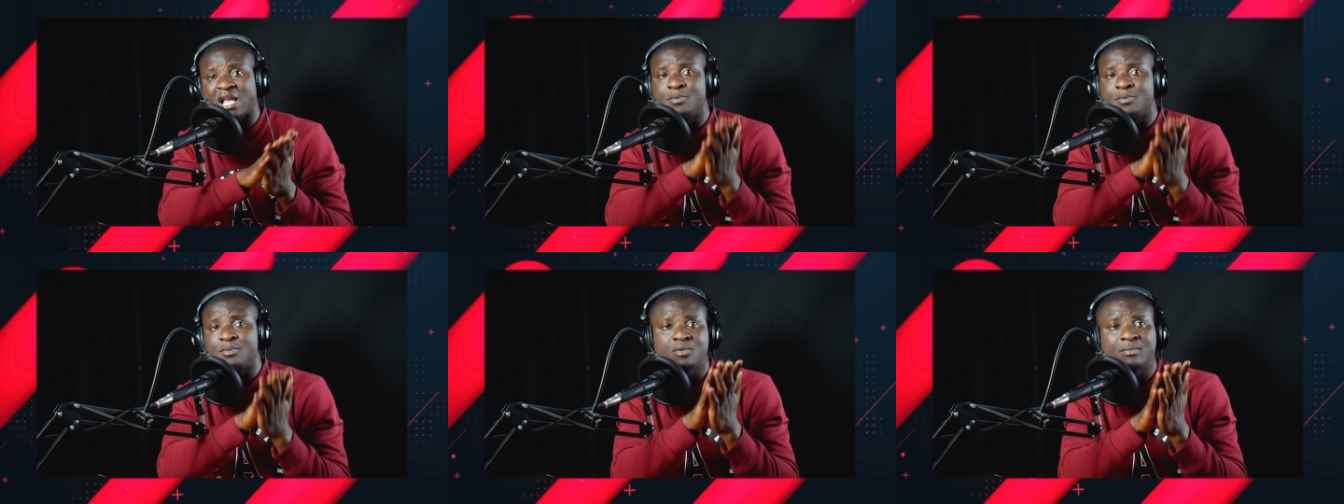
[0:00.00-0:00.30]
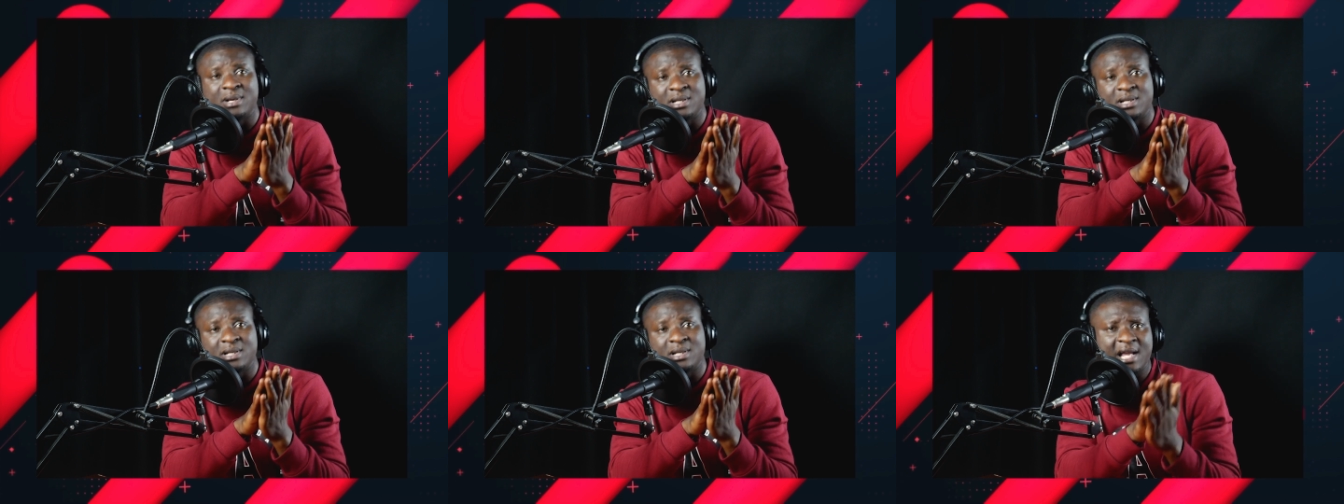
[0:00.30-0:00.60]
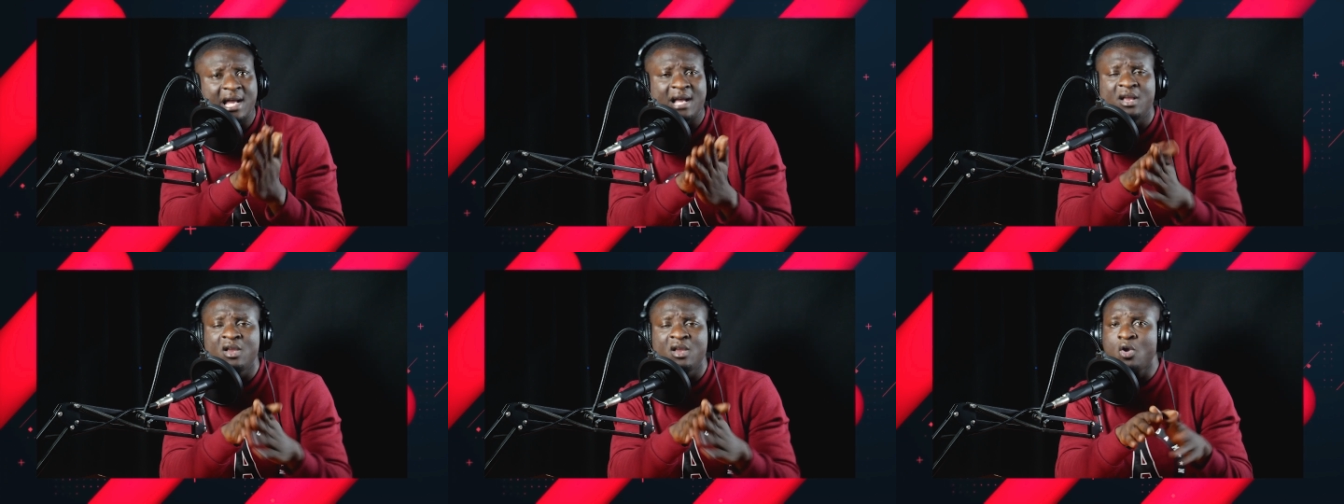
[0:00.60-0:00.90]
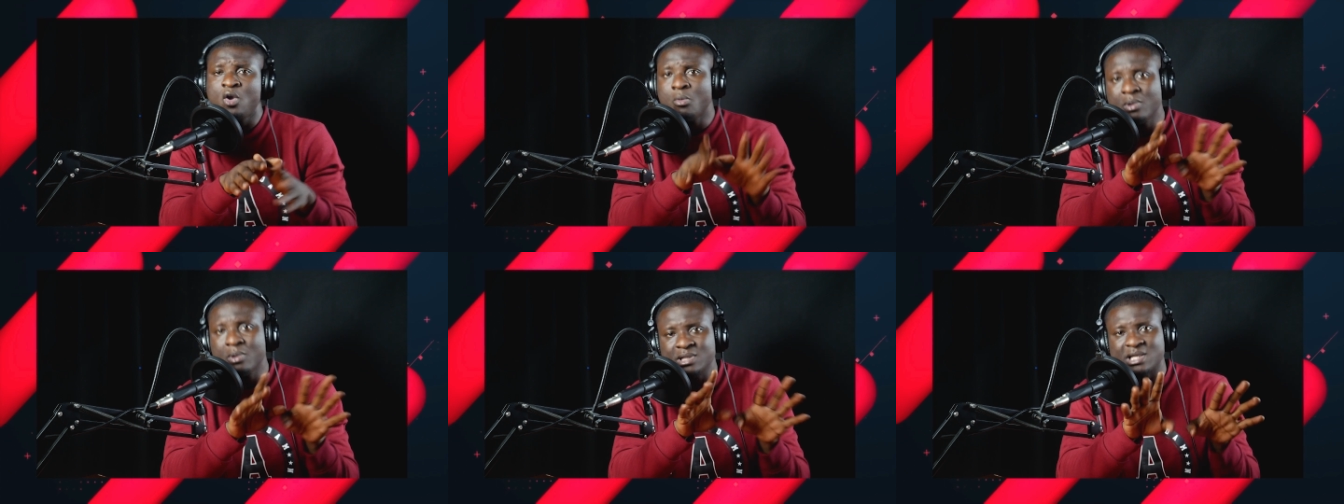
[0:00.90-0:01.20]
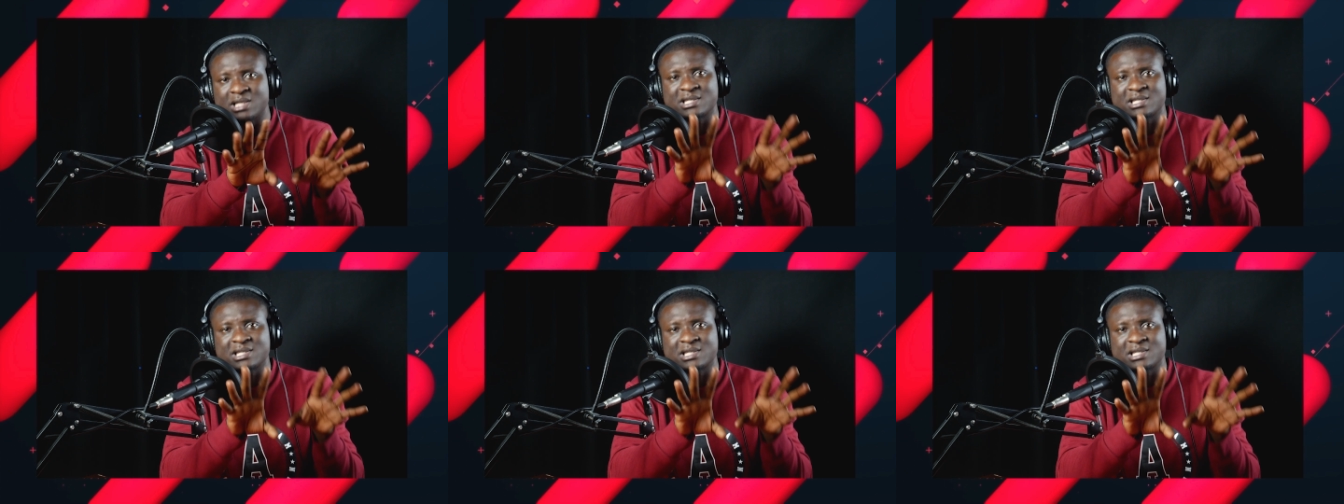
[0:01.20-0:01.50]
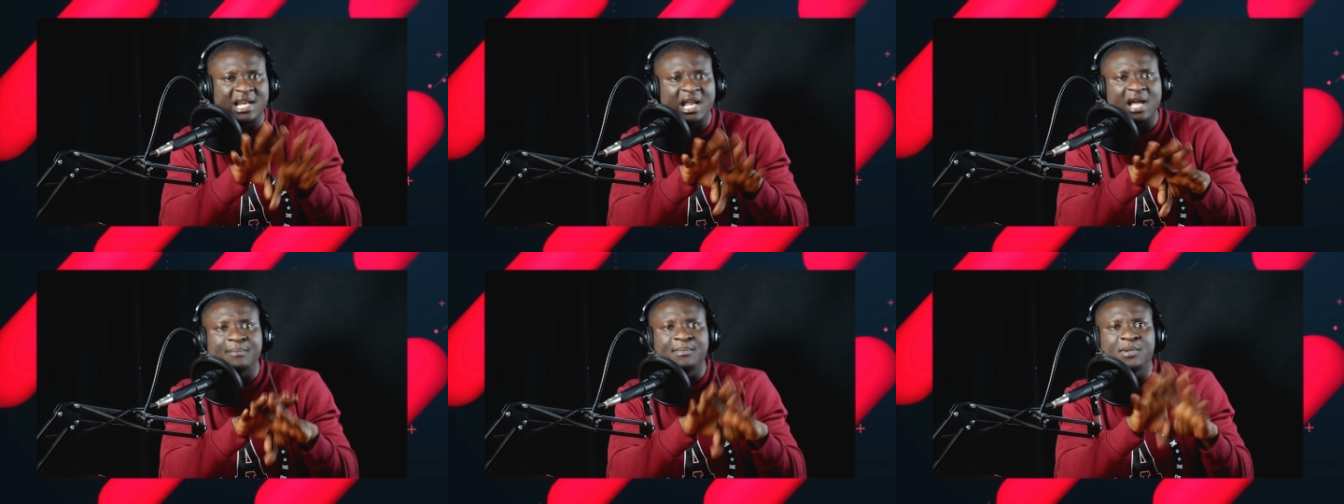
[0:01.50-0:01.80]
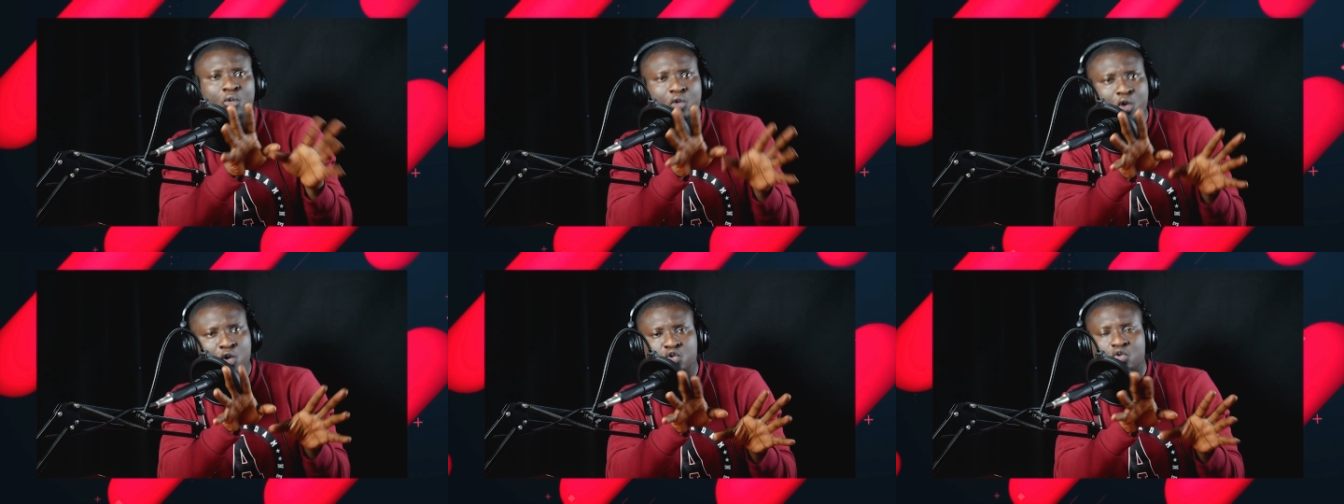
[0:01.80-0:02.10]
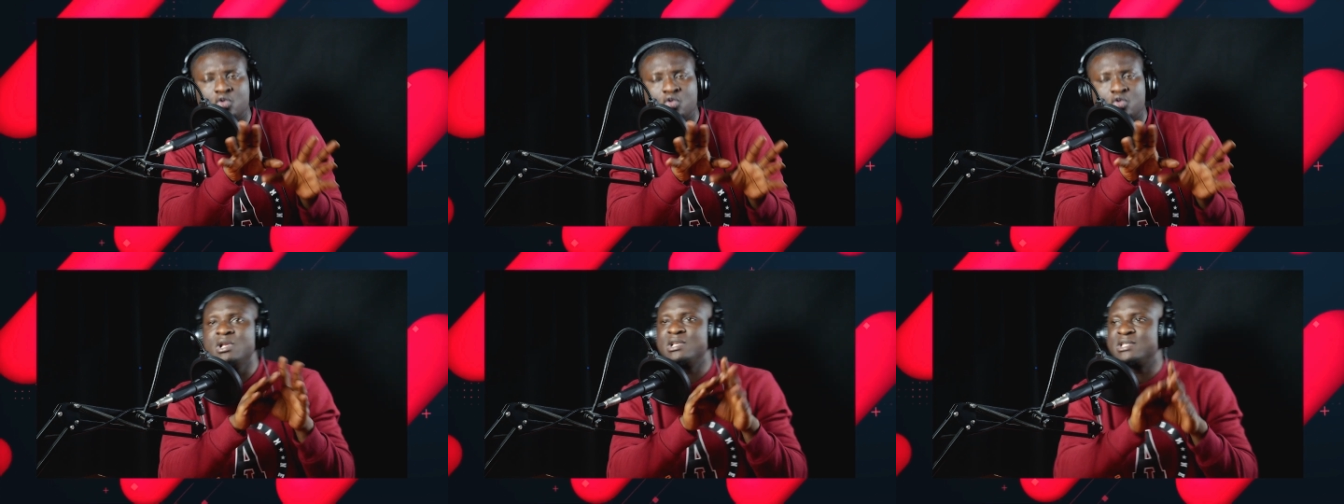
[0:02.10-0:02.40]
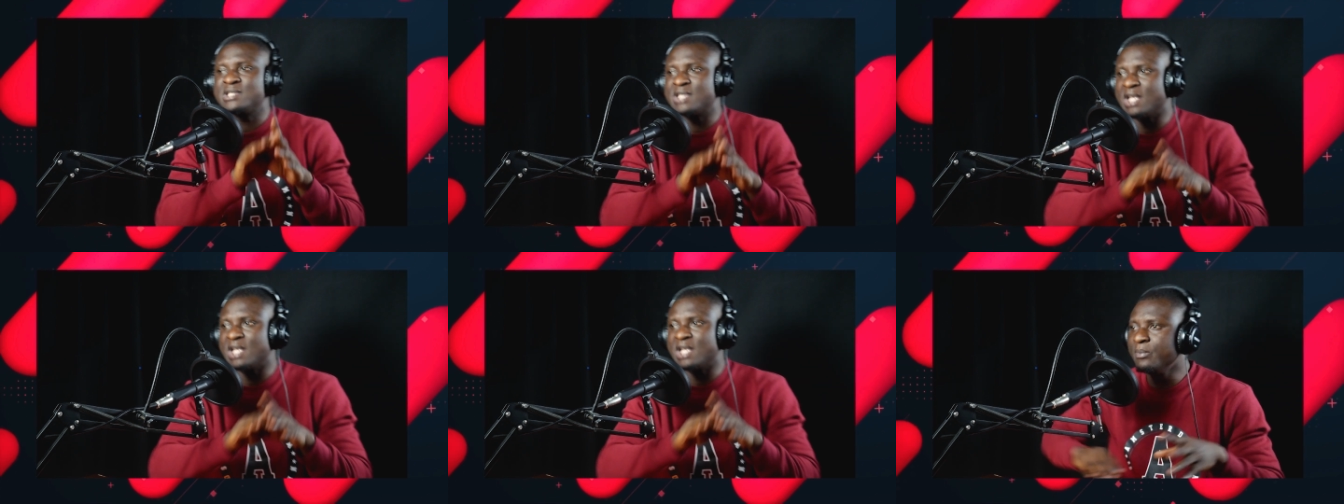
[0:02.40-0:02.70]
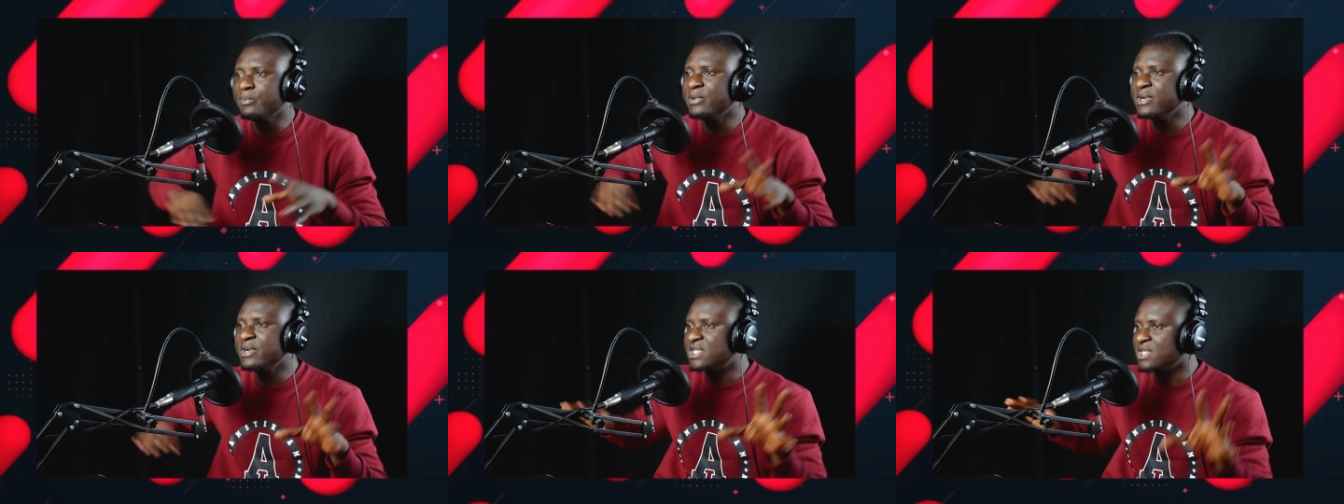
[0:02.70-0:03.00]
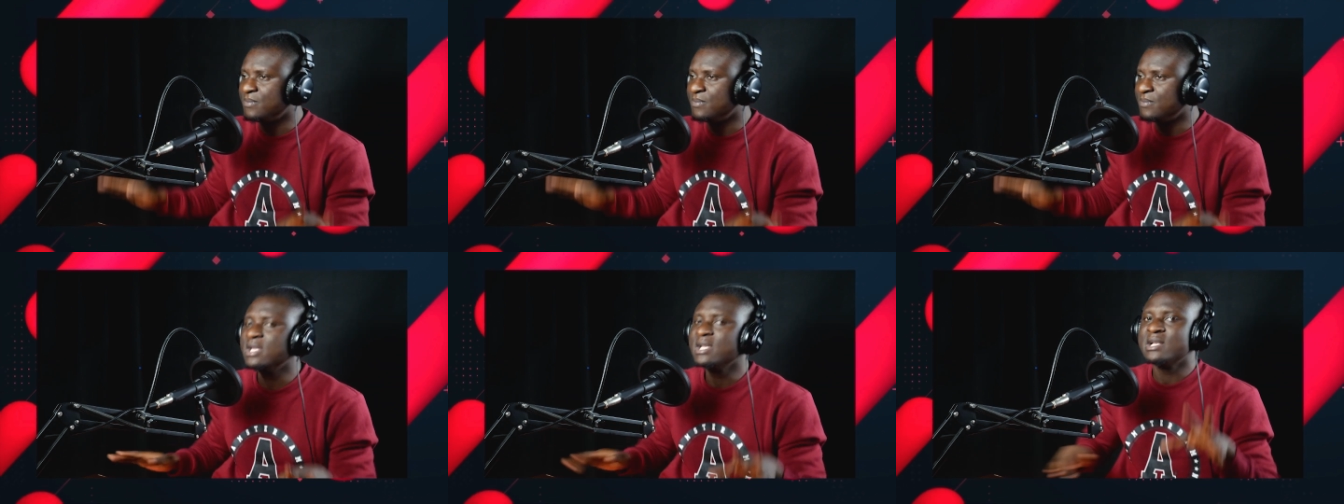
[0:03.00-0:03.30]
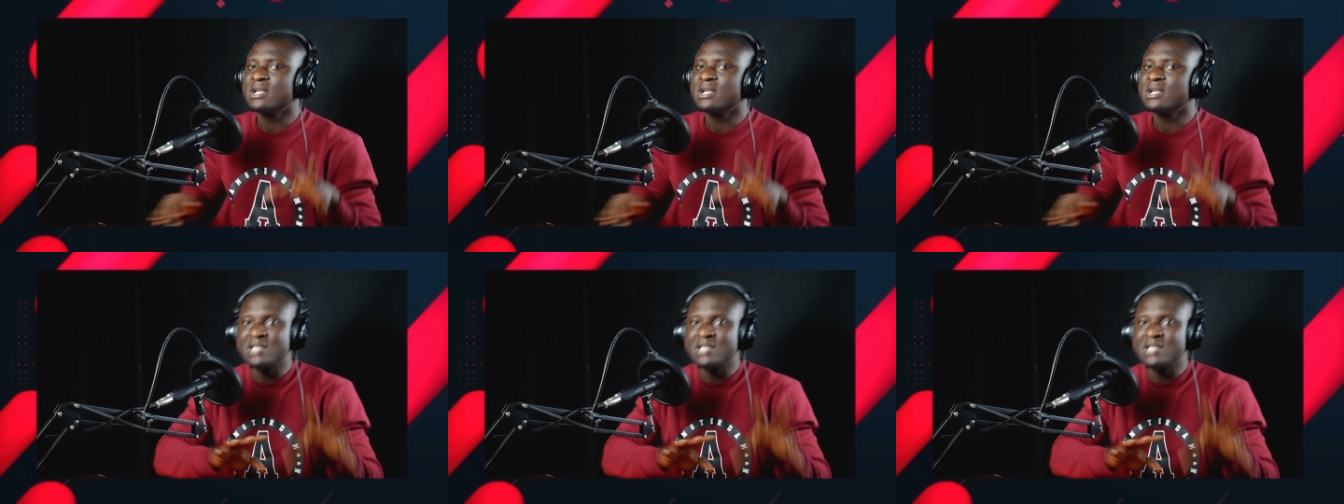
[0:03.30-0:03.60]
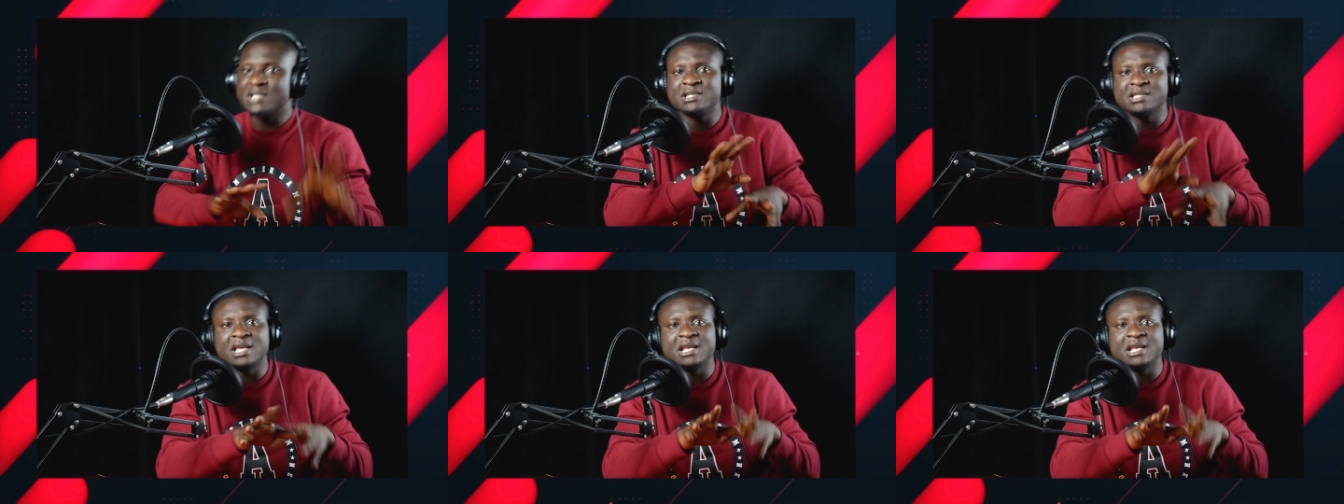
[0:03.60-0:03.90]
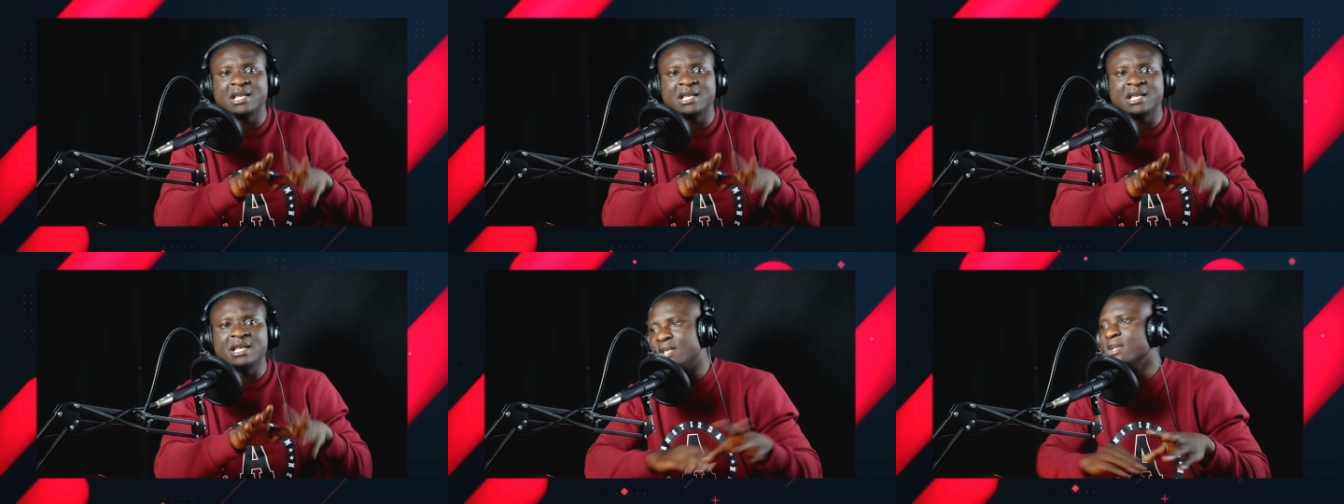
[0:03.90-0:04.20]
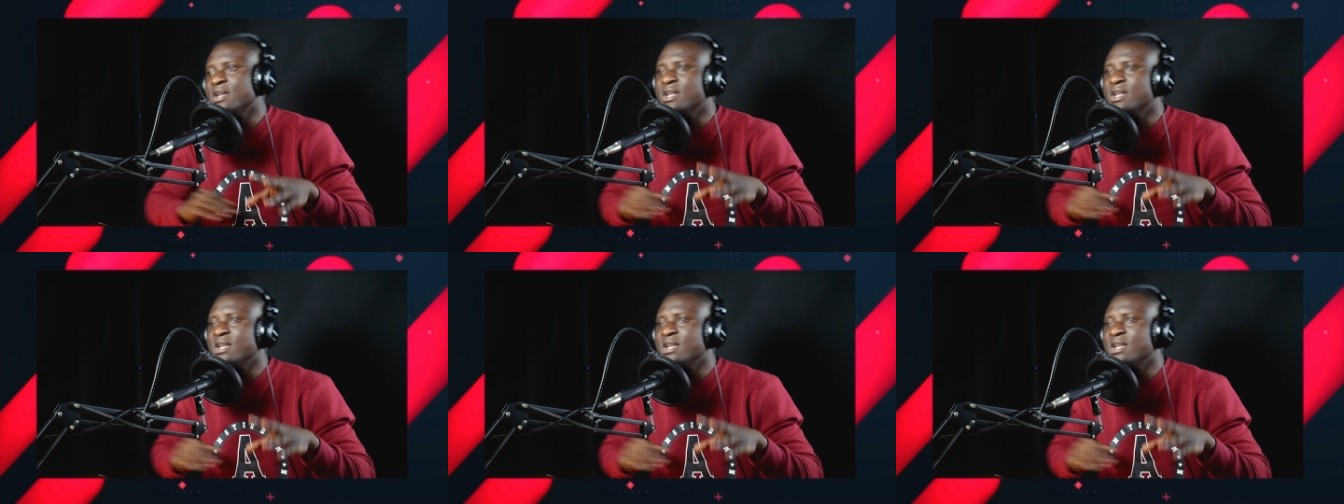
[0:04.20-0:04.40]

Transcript: times no beti a wo se scandal bi koso celebrity bi say ni say ni say